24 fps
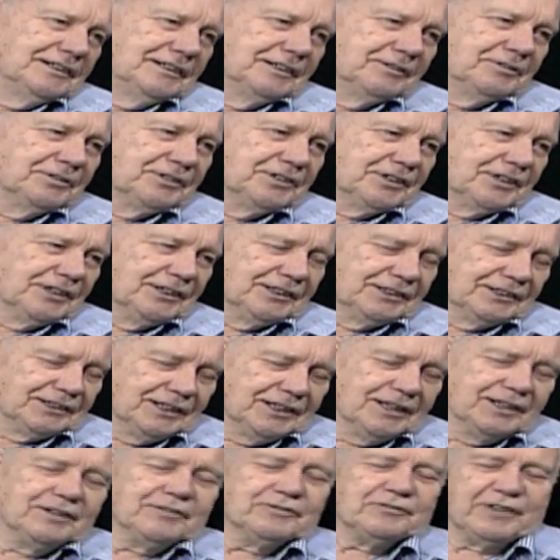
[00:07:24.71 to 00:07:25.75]
He was mm -hmm. killed.
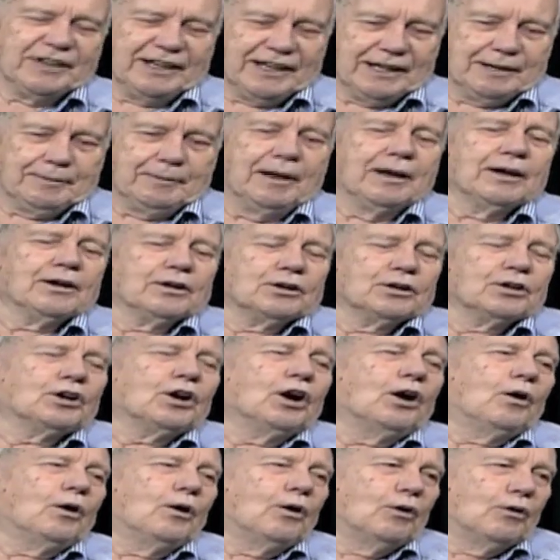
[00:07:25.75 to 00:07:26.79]
Forget it.
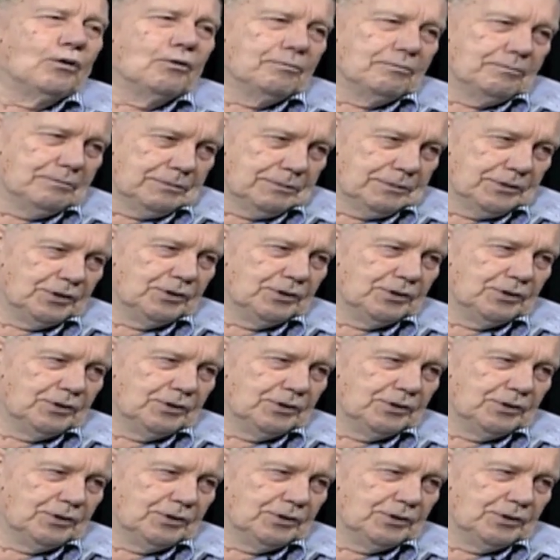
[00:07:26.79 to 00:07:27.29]
Go home.